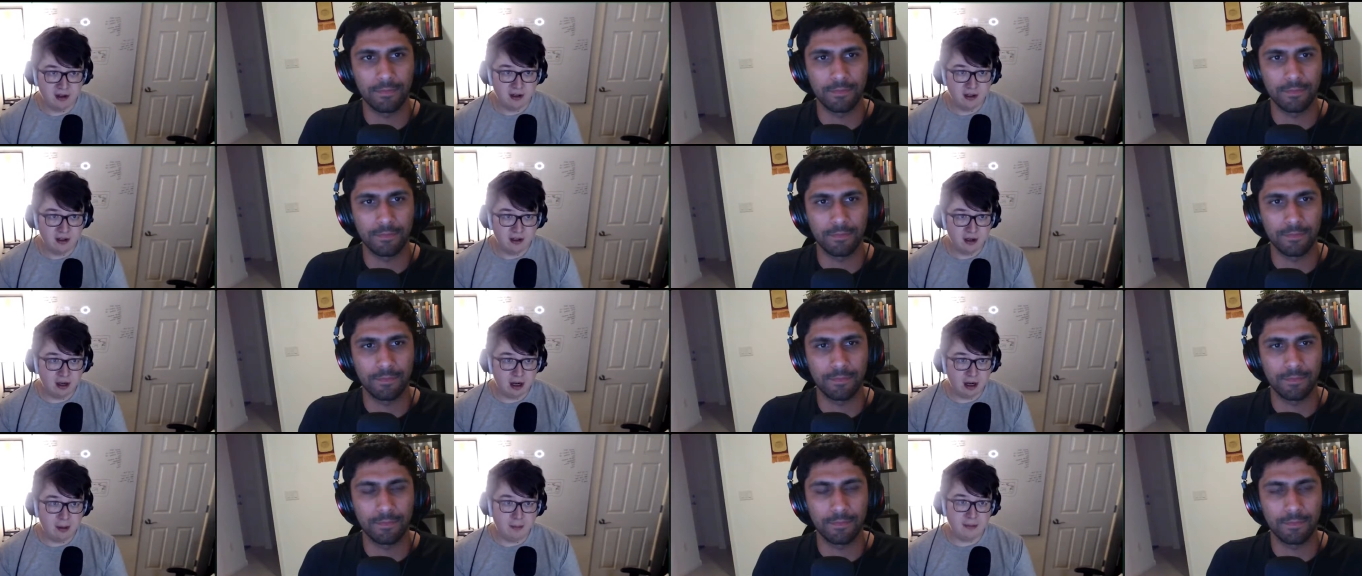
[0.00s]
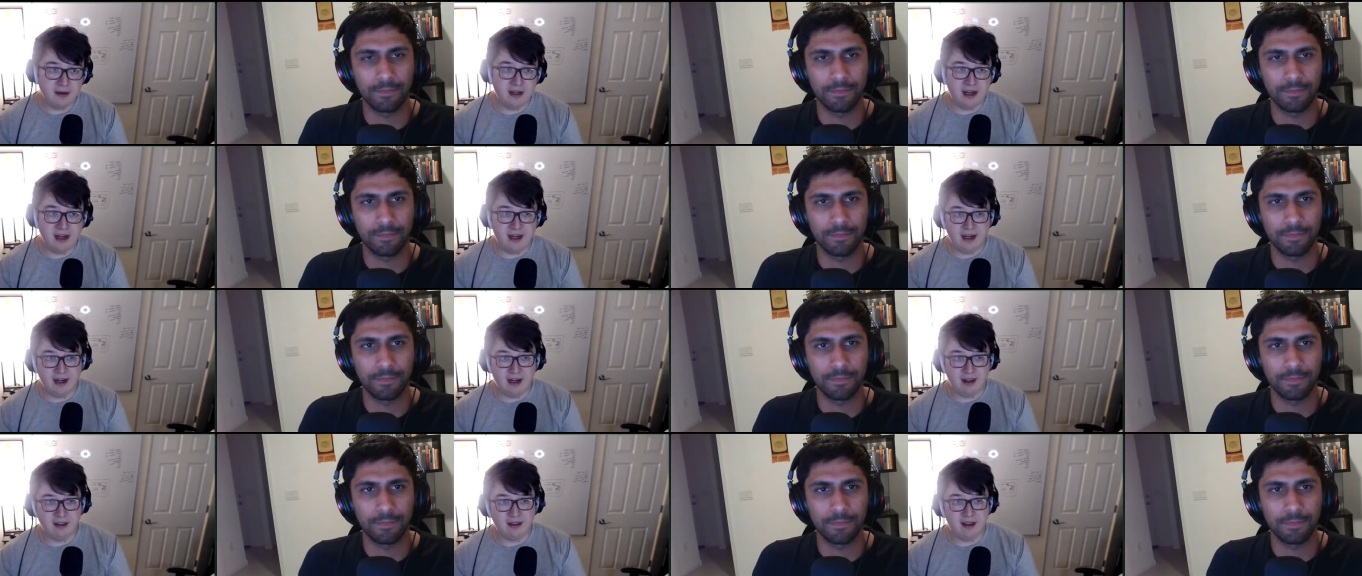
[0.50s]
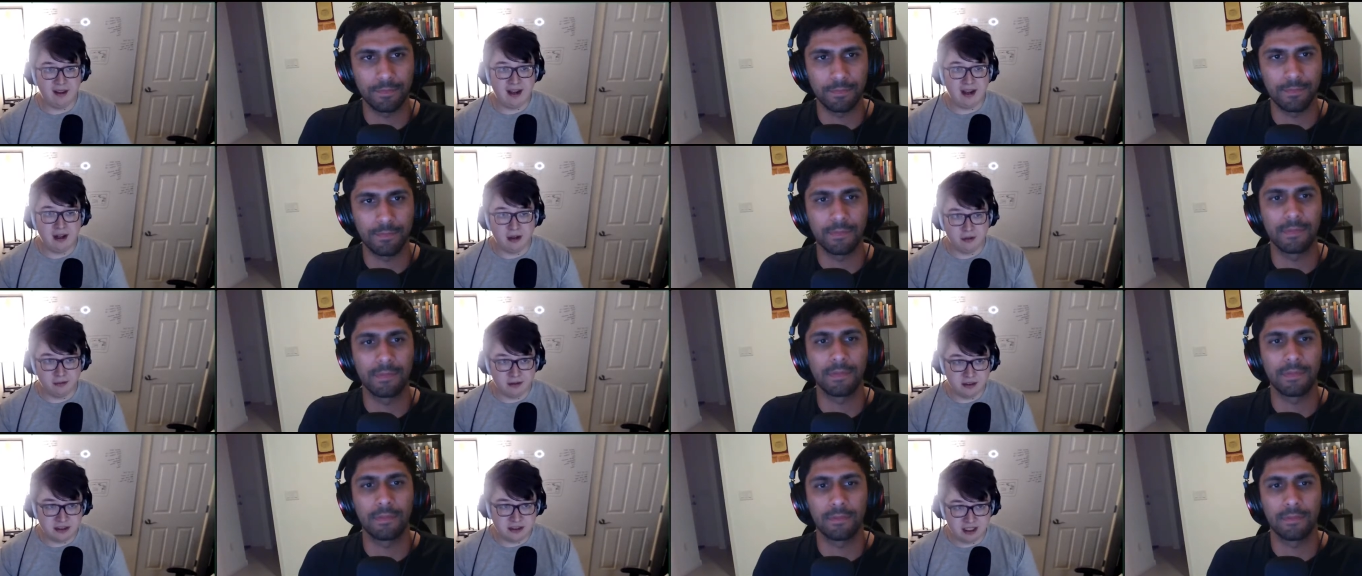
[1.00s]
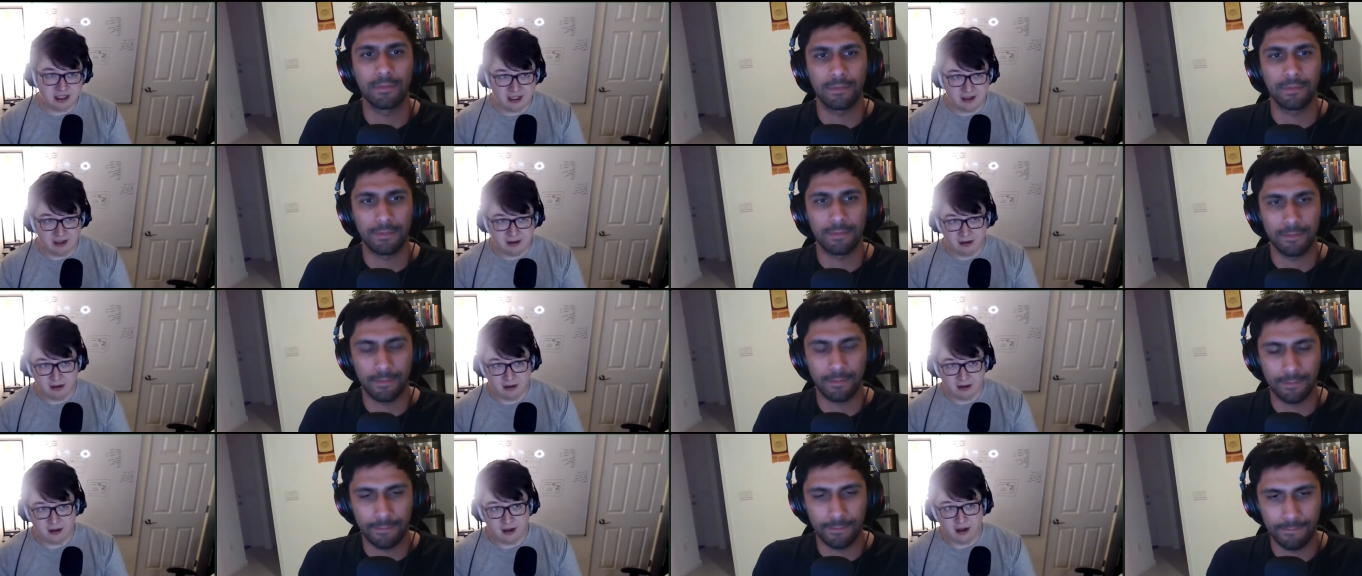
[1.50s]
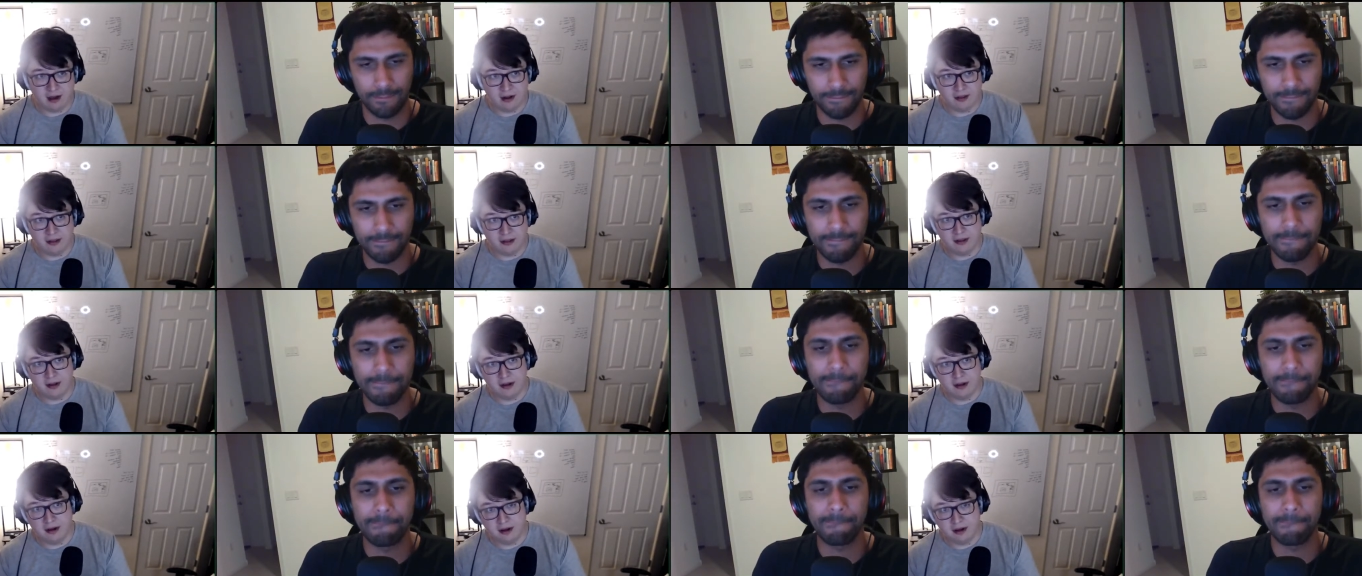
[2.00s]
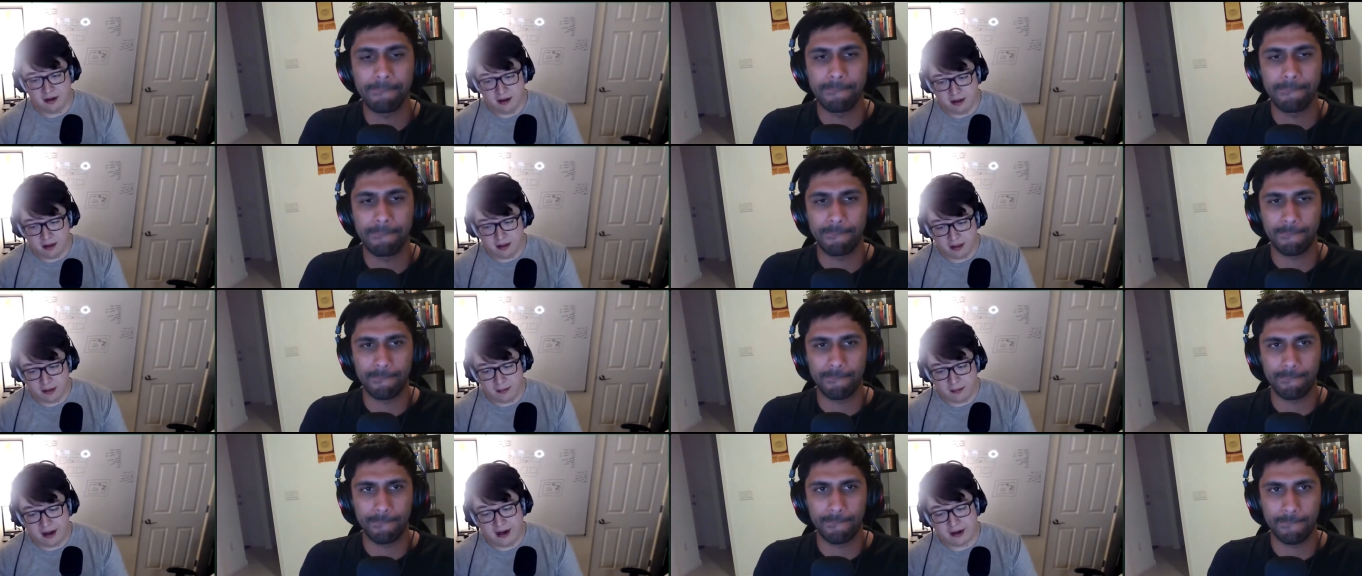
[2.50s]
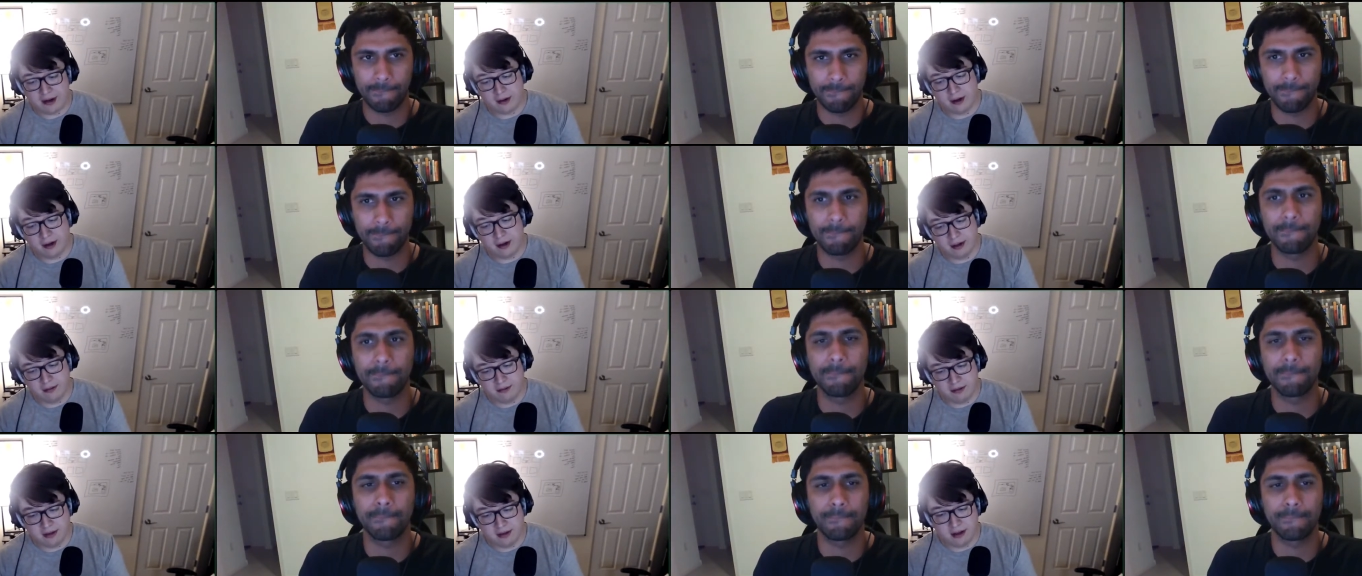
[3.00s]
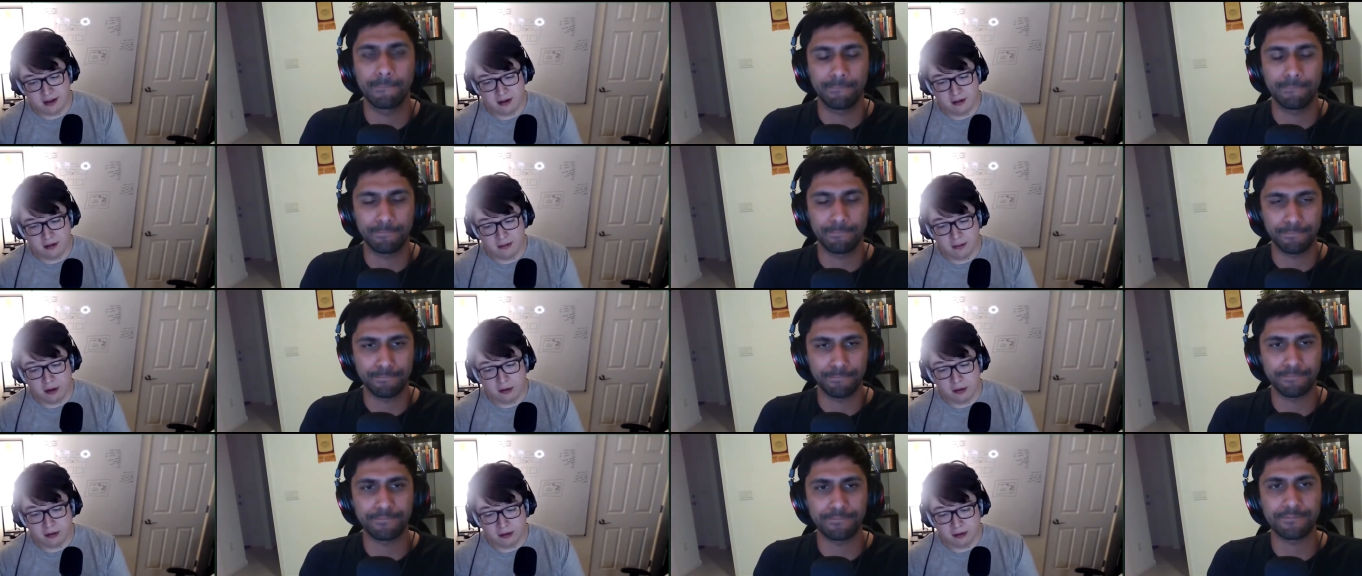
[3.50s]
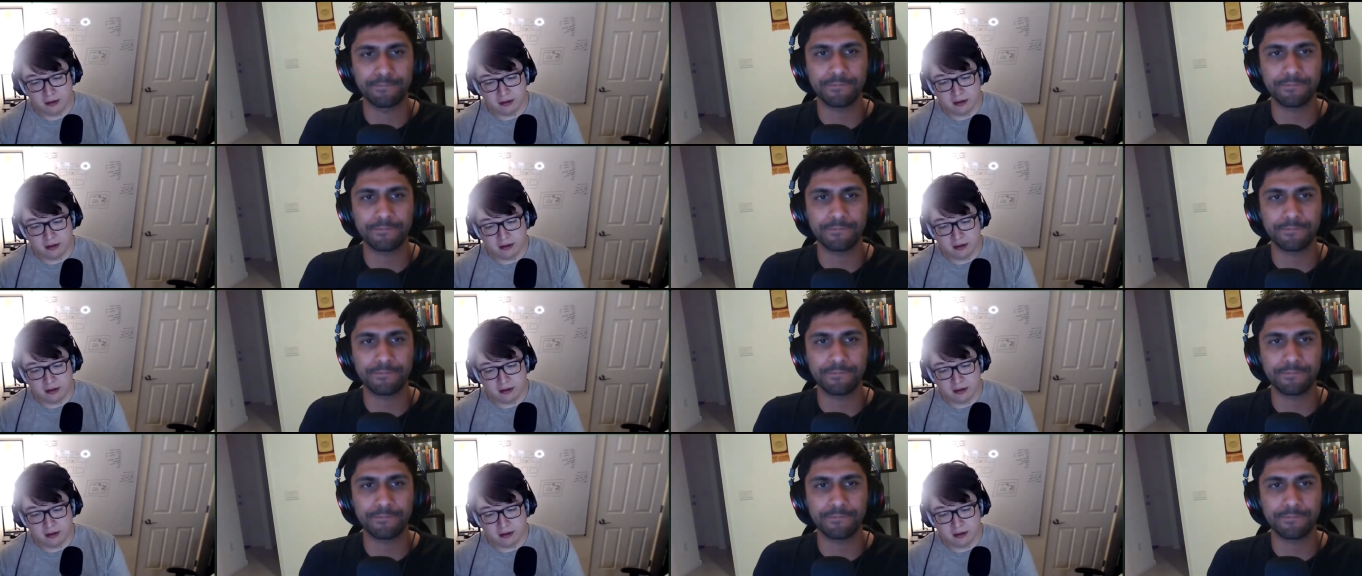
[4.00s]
Speaker 1: updating the alpha channel on the the background of the modal